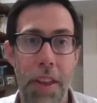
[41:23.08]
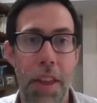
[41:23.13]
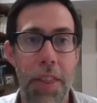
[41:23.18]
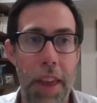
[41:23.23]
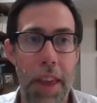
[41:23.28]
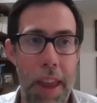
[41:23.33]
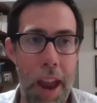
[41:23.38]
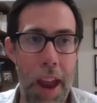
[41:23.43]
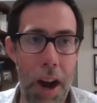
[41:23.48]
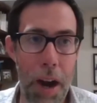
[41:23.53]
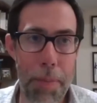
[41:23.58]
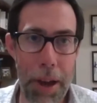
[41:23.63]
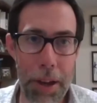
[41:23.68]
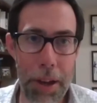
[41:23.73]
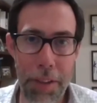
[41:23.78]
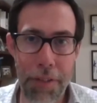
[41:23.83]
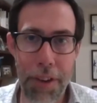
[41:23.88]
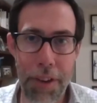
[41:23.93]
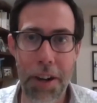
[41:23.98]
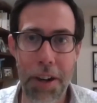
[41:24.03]
They care about
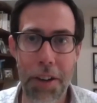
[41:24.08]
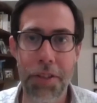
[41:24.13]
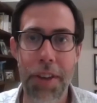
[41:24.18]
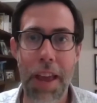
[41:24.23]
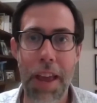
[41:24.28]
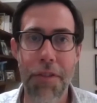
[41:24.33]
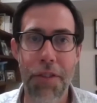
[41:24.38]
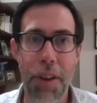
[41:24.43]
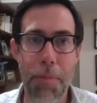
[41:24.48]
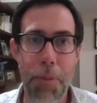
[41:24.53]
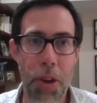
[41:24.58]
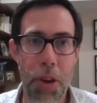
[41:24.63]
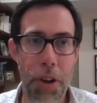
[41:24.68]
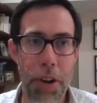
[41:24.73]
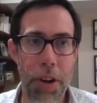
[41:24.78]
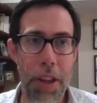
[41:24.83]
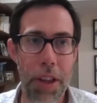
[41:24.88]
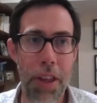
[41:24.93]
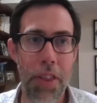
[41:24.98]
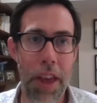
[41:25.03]
living in a safe
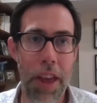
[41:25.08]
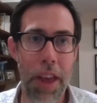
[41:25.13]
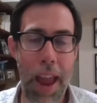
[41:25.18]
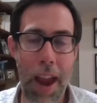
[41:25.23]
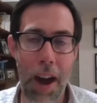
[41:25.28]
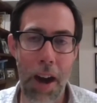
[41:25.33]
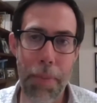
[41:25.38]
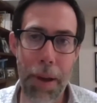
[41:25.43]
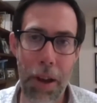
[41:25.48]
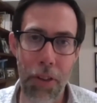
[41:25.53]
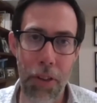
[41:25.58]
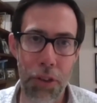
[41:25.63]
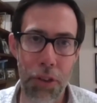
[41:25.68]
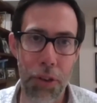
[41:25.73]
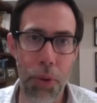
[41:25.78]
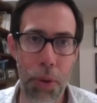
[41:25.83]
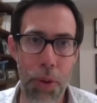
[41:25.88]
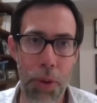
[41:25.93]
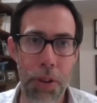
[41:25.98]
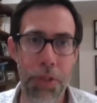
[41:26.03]
community. They care about the
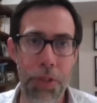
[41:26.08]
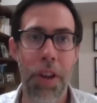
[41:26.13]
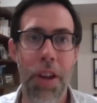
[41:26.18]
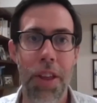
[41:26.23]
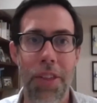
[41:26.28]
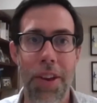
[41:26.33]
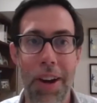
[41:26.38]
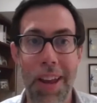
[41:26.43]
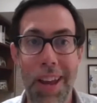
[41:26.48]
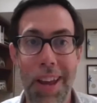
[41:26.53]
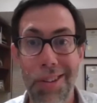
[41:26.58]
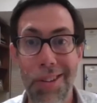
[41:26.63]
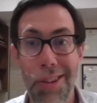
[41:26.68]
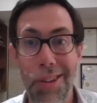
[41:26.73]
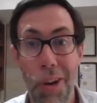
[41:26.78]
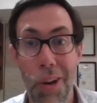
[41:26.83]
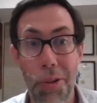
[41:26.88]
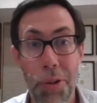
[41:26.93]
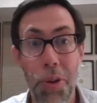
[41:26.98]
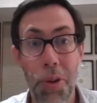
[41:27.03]
schools their kids
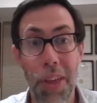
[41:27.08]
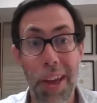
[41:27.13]
go to.